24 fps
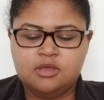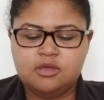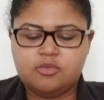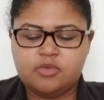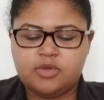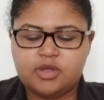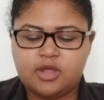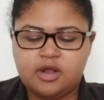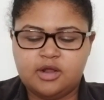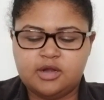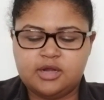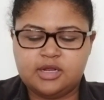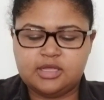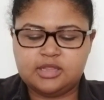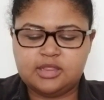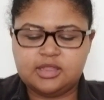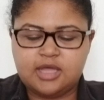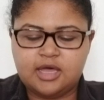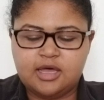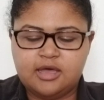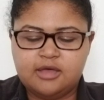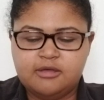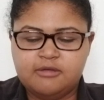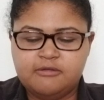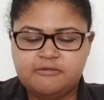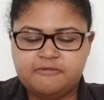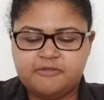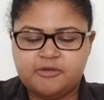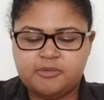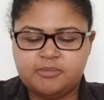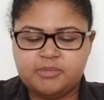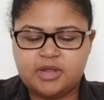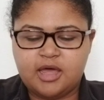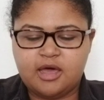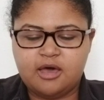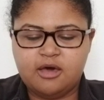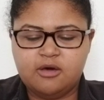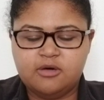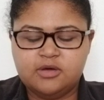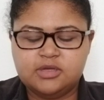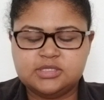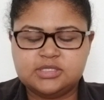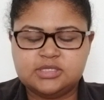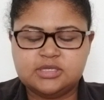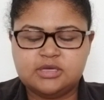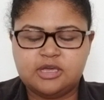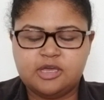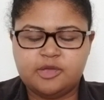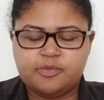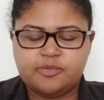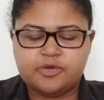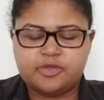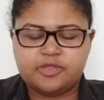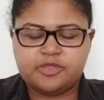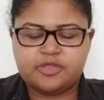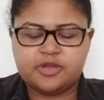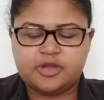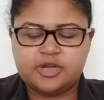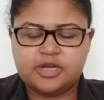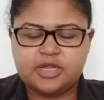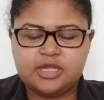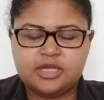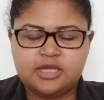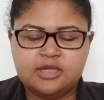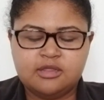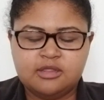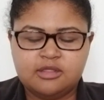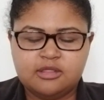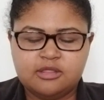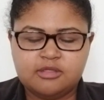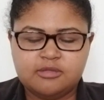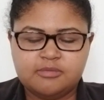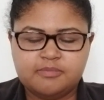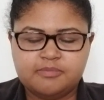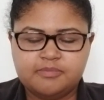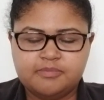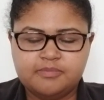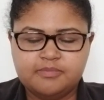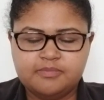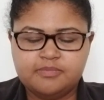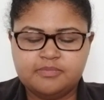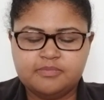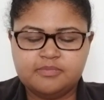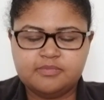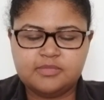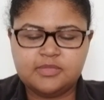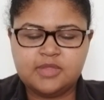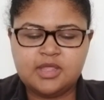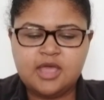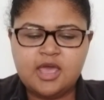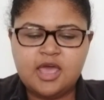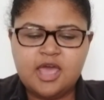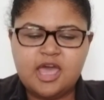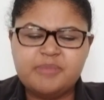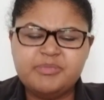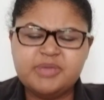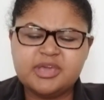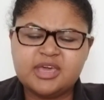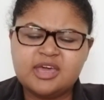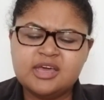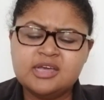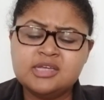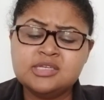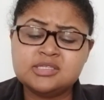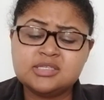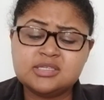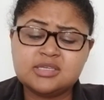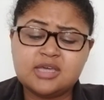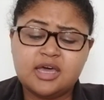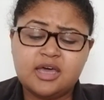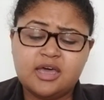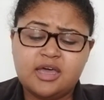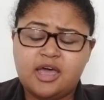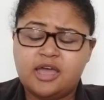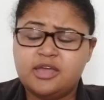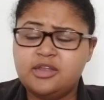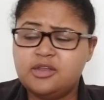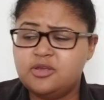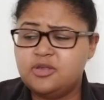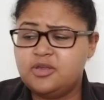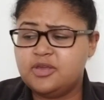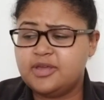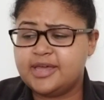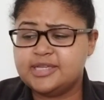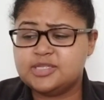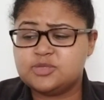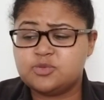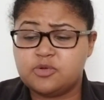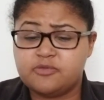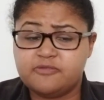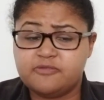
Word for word: regarding love from now until April 30th? And because I know you guys were